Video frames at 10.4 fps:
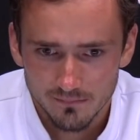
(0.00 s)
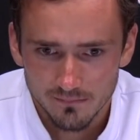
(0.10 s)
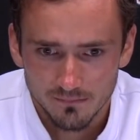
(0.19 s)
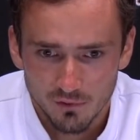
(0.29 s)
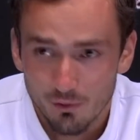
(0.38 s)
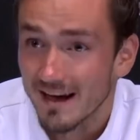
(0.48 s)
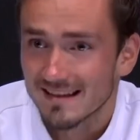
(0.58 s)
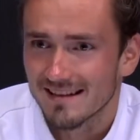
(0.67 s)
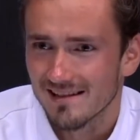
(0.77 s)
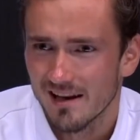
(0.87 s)

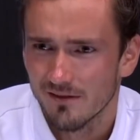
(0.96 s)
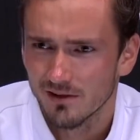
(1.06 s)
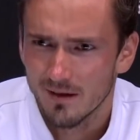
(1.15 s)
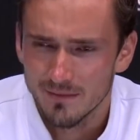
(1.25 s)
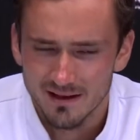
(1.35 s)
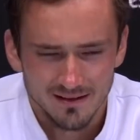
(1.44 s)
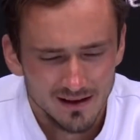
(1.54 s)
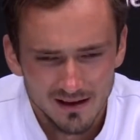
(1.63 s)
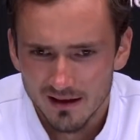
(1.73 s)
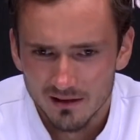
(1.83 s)
raised his level. I mean,
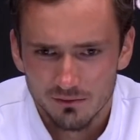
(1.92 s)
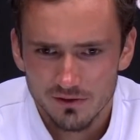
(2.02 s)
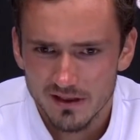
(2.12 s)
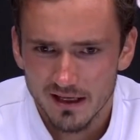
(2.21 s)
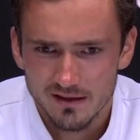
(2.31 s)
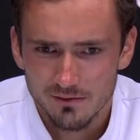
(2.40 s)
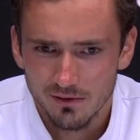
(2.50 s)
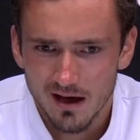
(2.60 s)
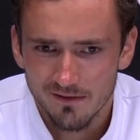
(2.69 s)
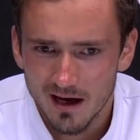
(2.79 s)
2 sets to
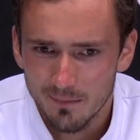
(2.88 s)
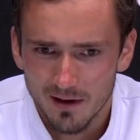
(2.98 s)
love up.